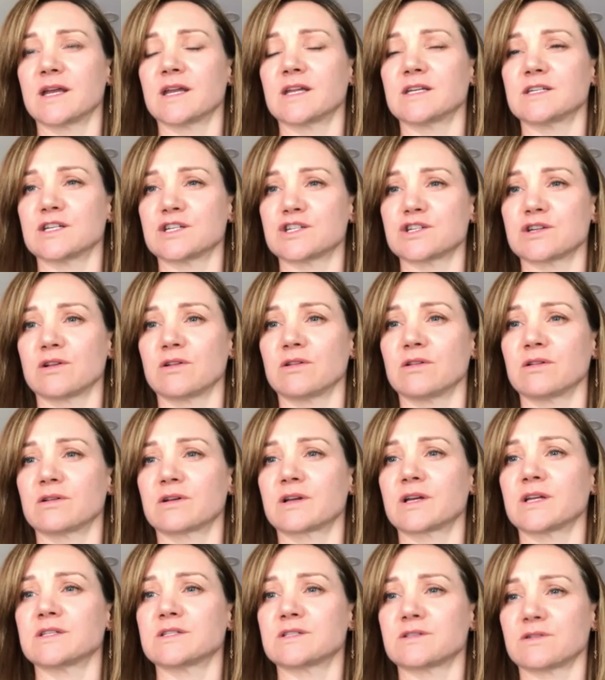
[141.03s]
an additional
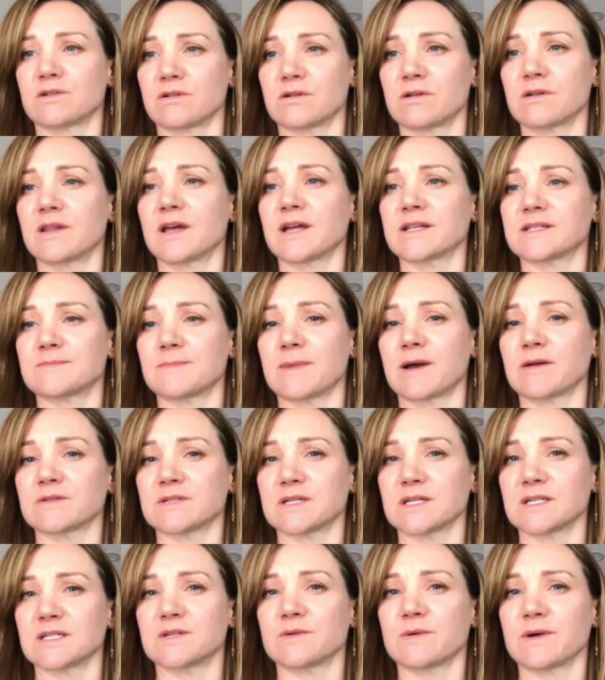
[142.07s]
concern that's
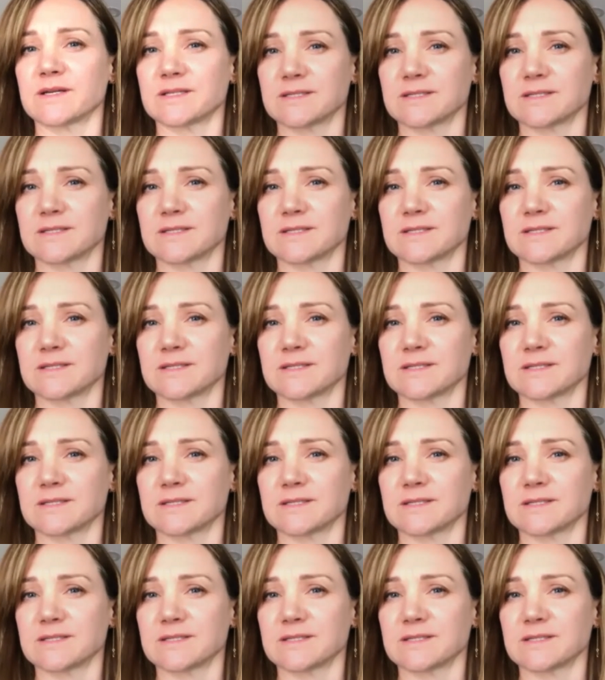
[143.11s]
mounting